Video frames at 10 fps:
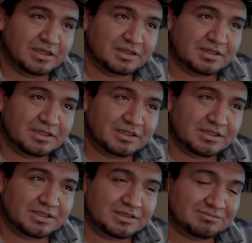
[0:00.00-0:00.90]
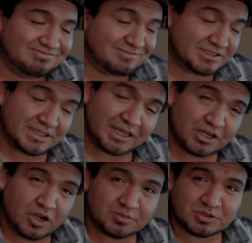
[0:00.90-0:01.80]
The second
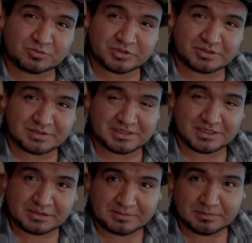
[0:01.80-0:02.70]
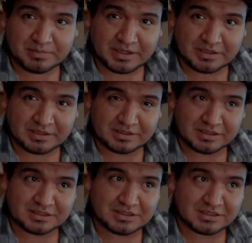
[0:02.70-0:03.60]
option, which is a little bit better than
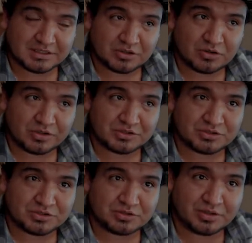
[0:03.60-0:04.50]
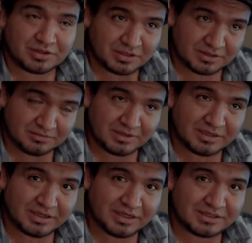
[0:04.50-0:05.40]
injecting code into your theme,
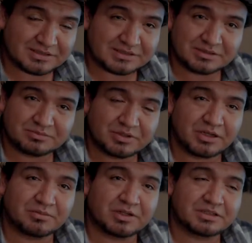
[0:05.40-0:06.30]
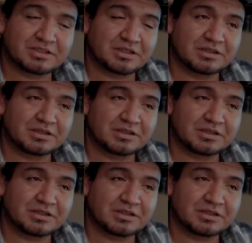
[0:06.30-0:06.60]
is pretty much